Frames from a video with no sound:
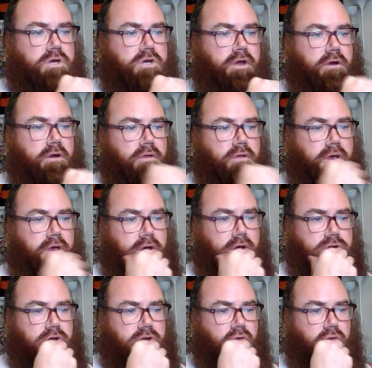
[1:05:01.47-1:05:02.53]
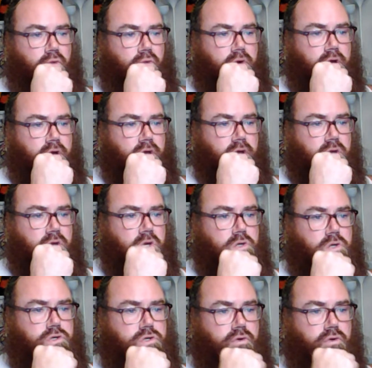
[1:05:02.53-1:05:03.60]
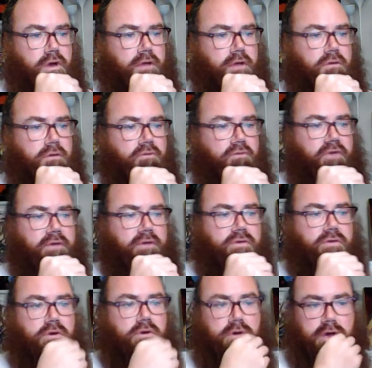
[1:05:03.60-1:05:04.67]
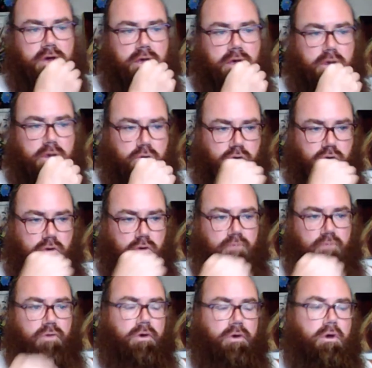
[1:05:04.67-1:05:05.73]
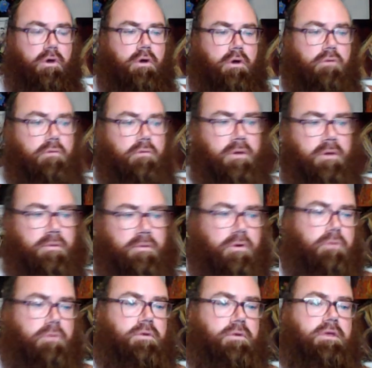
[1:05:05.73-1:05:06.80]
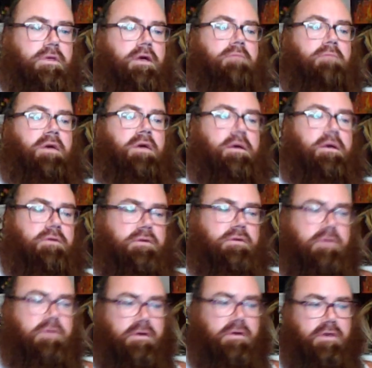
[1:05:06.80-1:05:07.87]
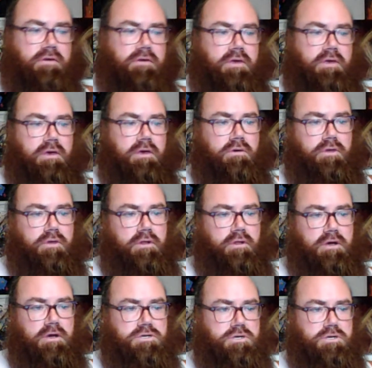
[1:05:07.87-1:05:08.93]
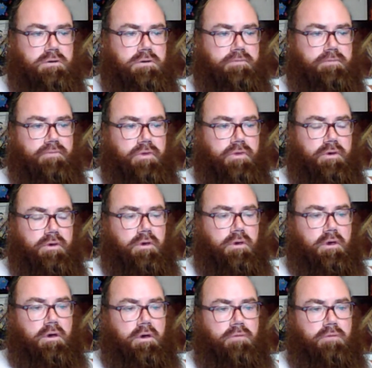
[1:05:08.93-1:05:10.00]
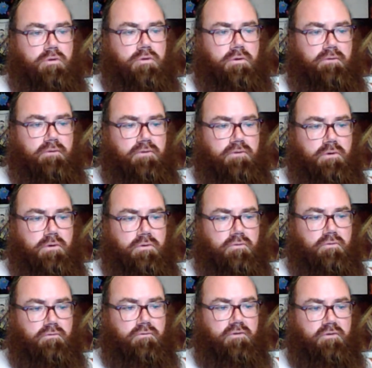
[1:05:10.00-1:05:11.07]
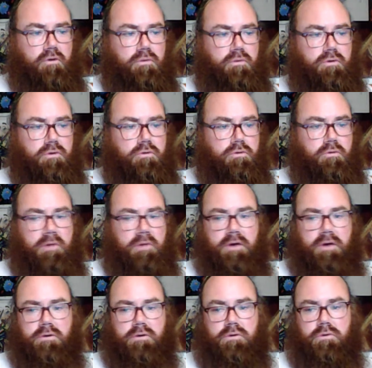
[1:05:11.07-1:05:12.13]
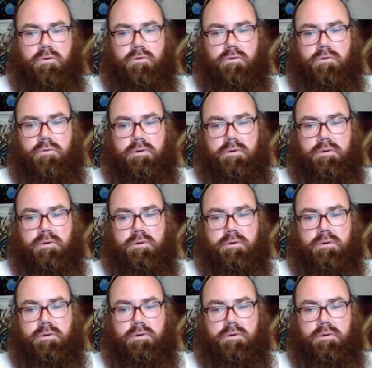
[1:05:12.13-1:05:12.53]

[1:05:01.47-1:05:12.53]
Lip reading: inherently contradicts one constitutional right to face their accuser. Remember when Time Magazine said they secured the election? I'm so confused. Vote blue no matter who.